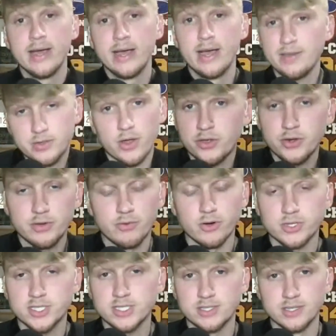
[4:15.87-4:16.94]
I think there are other
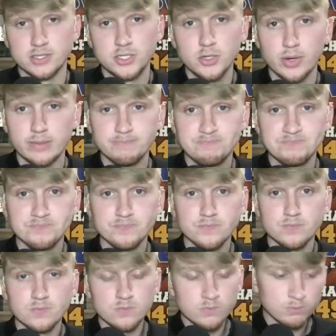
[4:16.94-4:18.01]
universities that do it,
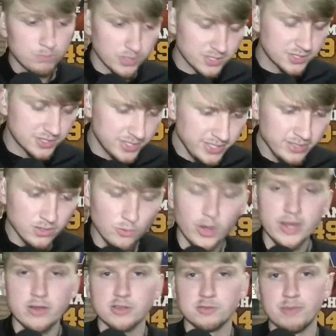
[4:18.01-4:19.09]
but seeing the
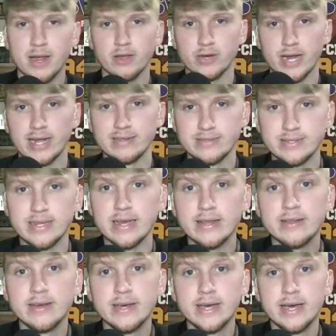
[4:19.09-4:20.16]
way those Baylor guys
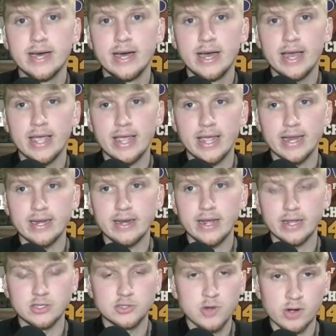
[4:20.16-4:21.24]
did, it
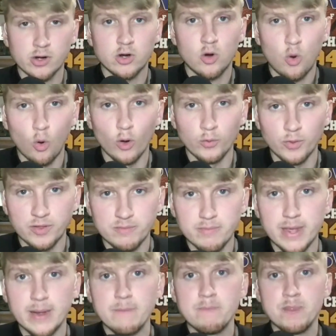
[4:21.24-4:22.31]
it struck a chord
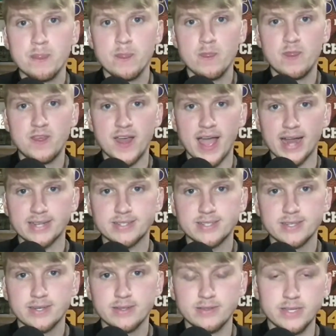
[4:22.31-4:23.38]
with me
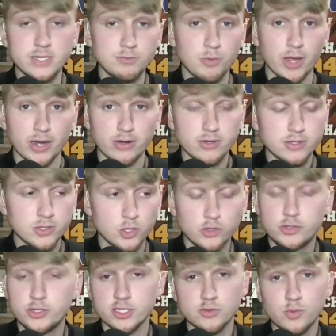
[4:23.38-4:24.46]
that these players
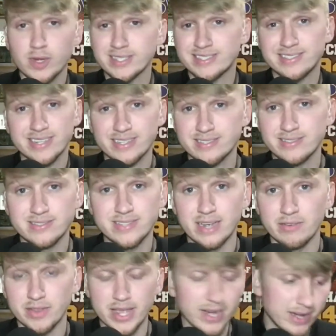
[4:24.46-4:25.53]
who just went six and
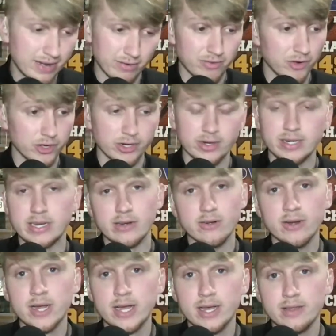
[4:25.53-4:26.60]
seven, they didn't have a very good
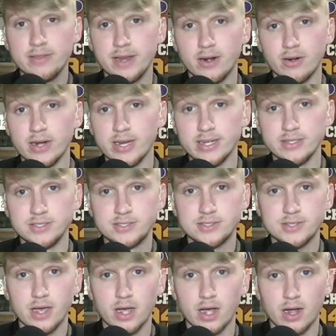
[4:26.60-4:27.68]
year. There
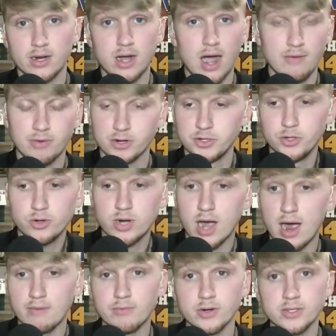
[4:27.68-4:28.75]
is a, a conference, a
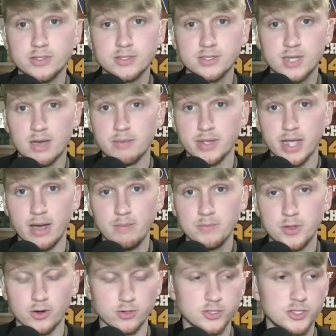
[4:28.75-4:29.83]
new conference
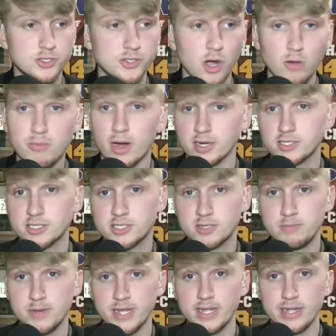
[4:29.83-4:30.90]
coming up. There's so
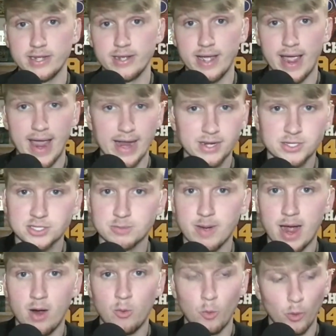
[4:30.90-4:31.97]
much to be
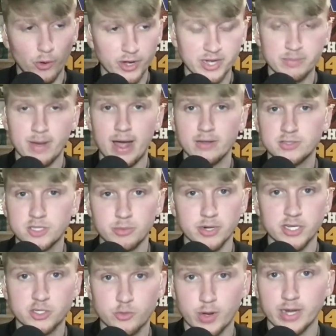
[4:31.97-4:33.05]
anxious about, worried
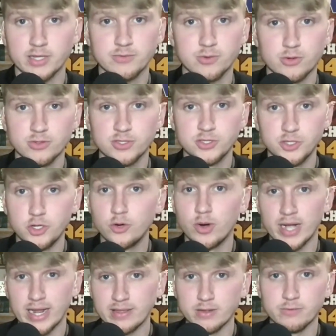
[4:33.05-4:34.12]
about, so many transfers
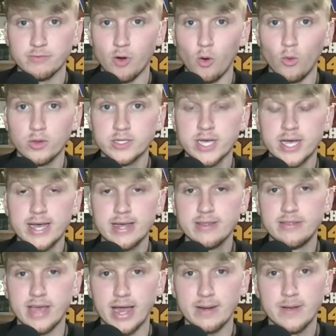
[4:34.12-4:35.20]
new and in the fold
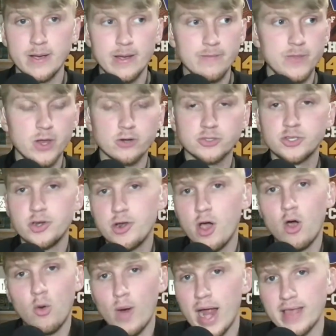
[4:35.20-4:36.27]
that there's
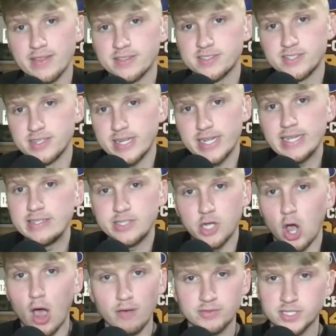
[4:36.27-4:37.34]
no way this is an
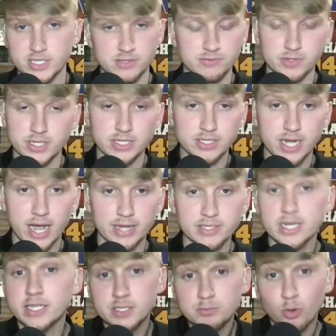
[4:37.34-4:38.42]
easy offseason for these
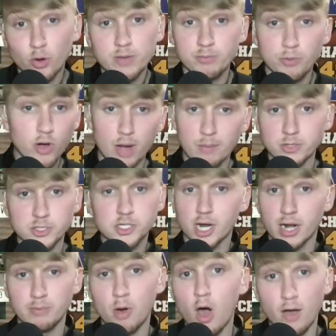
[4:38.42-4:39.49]
guys. It's pretty put up or
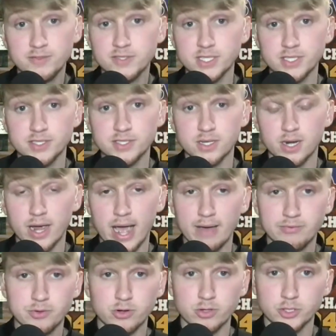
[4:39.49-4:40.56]
shut up offseason
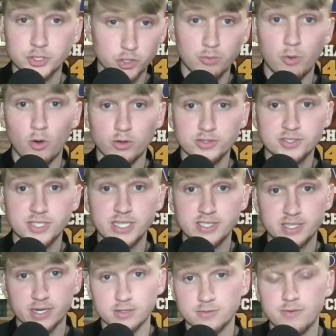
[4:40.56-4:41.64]
after a Sugar Bowl
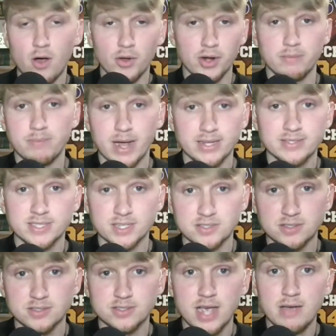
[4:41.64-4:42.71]
season is followed up by
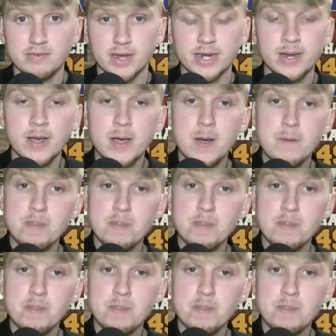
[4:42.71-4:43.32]
six and seven.